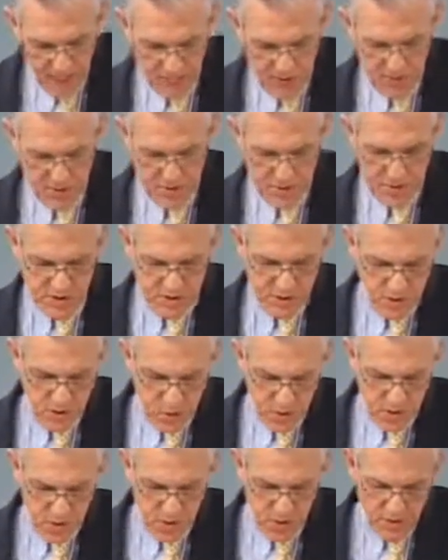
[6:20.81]
to
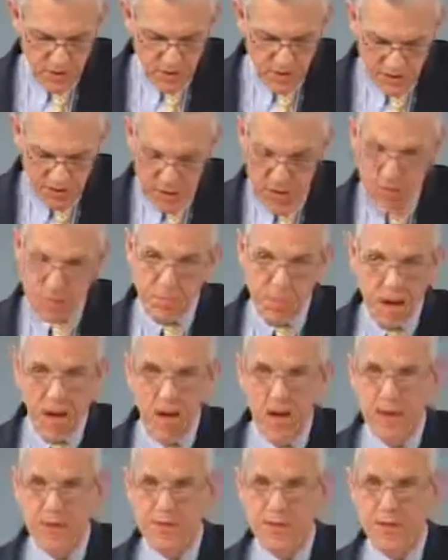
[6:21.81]
support the, these
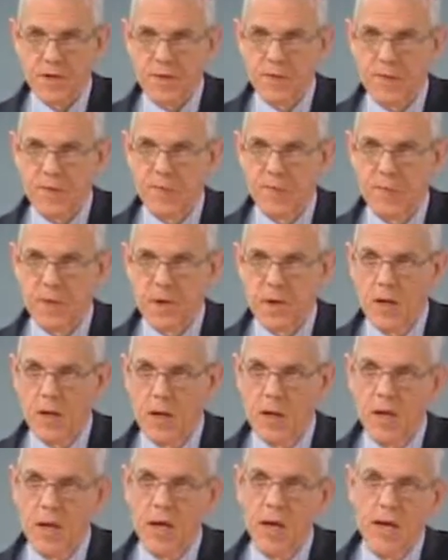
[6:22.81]
policies.
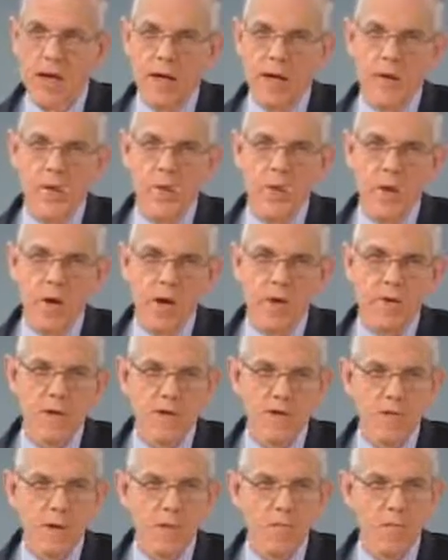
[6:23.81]
And where
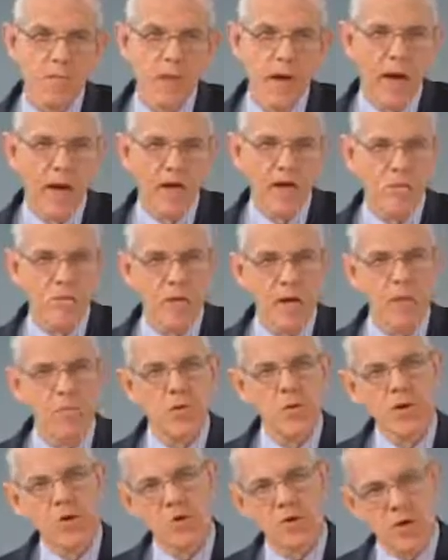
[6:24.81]
this impacts
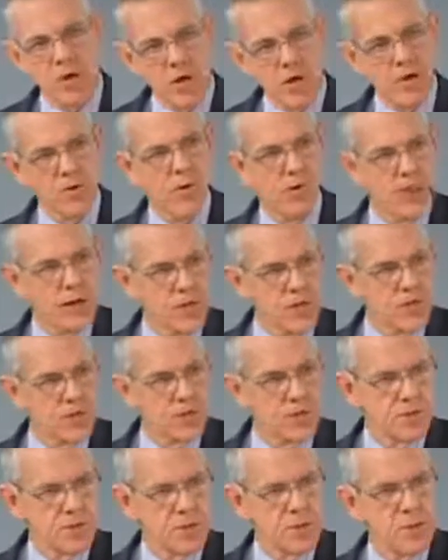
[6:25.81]
people in your
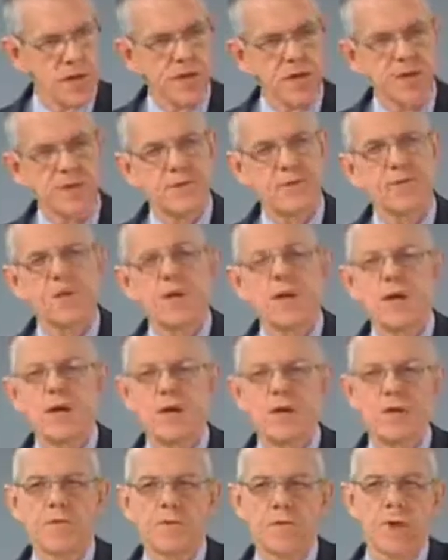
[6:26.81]
congregation is
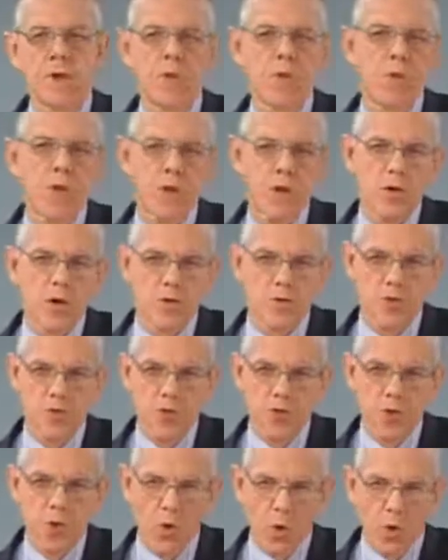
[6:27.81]
if they belong to
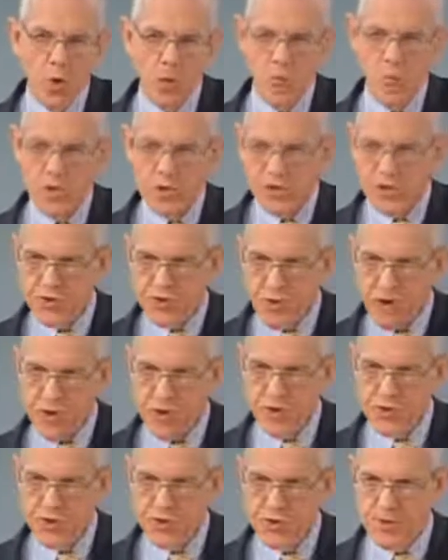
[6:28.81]
corporate
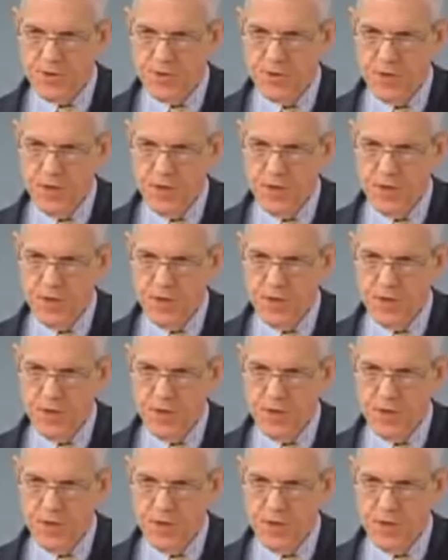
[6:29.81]
structures